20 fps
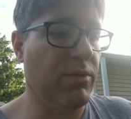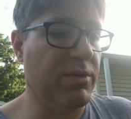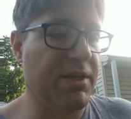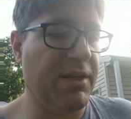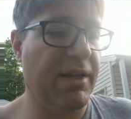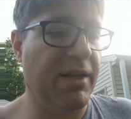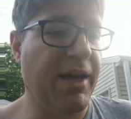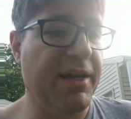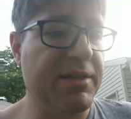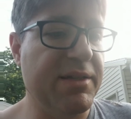was
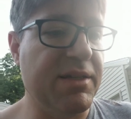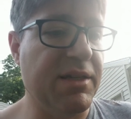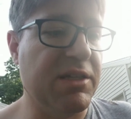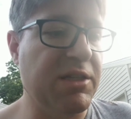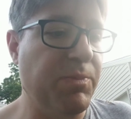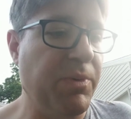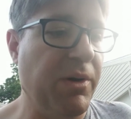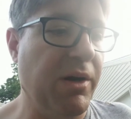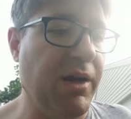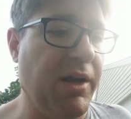a nice
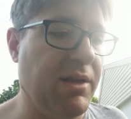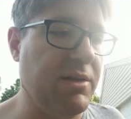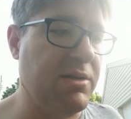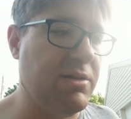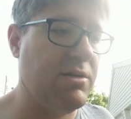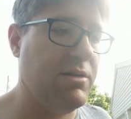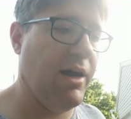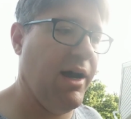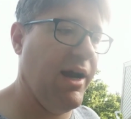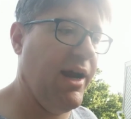
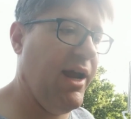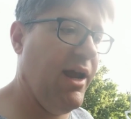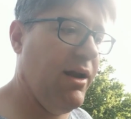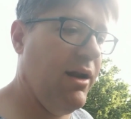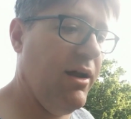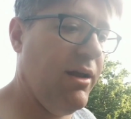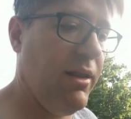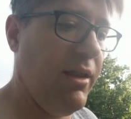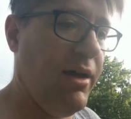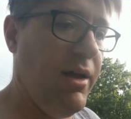experience. I
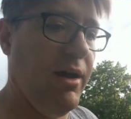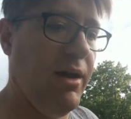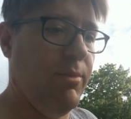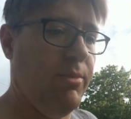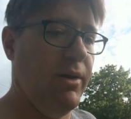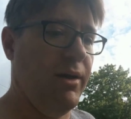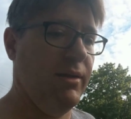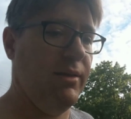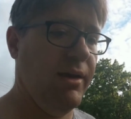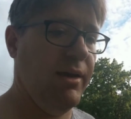cannot lie
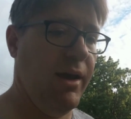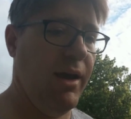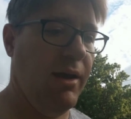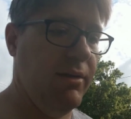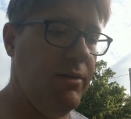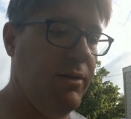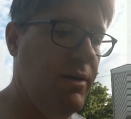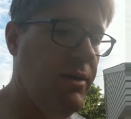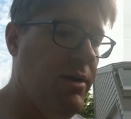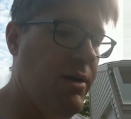about
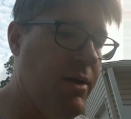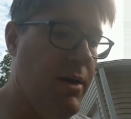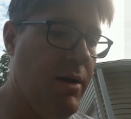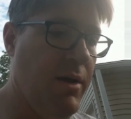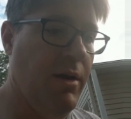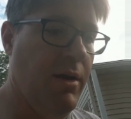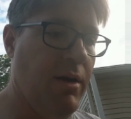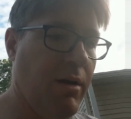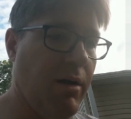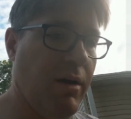that.
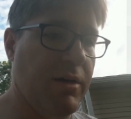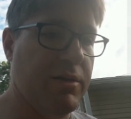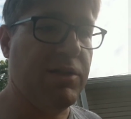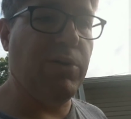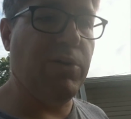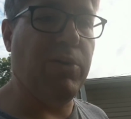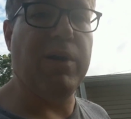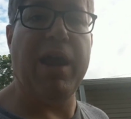Also,